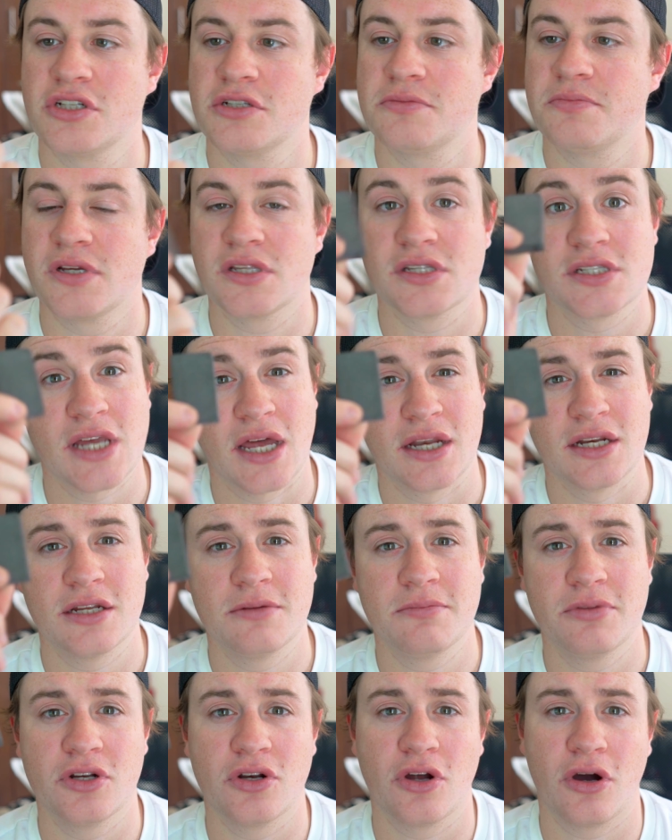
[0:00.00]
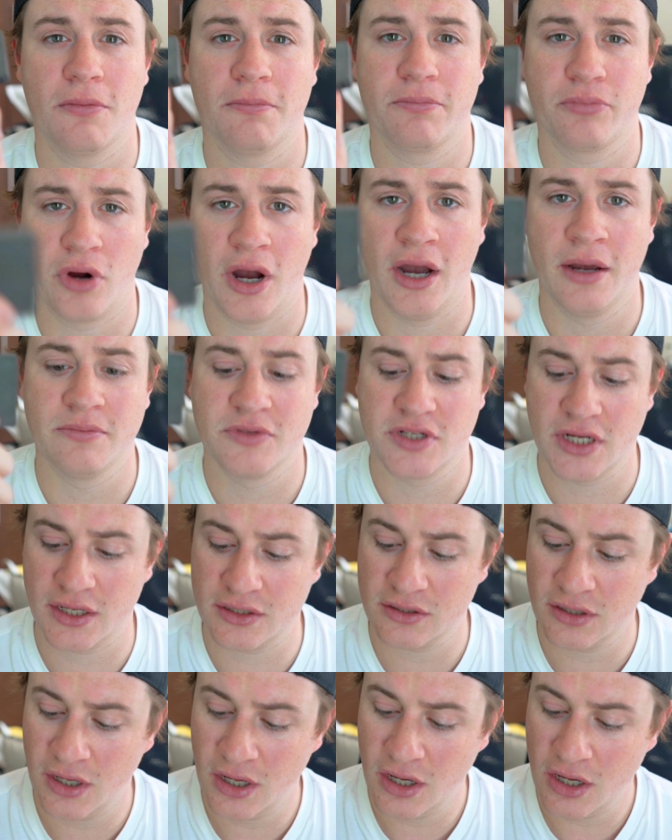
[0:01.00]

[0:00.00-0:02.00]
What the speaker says: has been sanded but not primed yet.